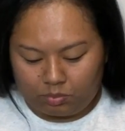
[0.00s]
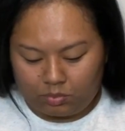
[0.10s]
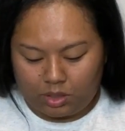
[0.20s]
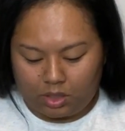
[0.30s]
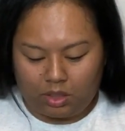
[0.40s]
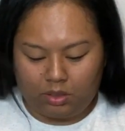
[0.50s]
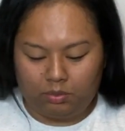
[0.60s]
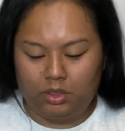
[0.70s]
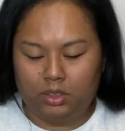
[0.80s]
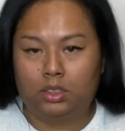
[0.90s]
Alright,
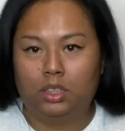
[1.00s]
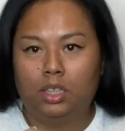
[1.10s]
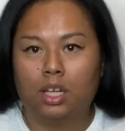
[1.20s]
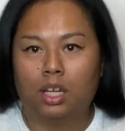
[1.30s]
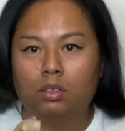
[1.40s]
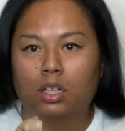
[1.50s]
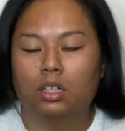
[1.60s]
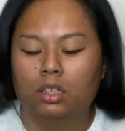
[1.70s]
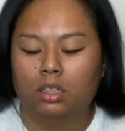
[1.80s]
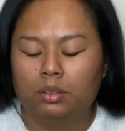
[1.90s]
let's see how
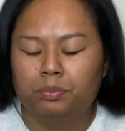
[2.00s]
our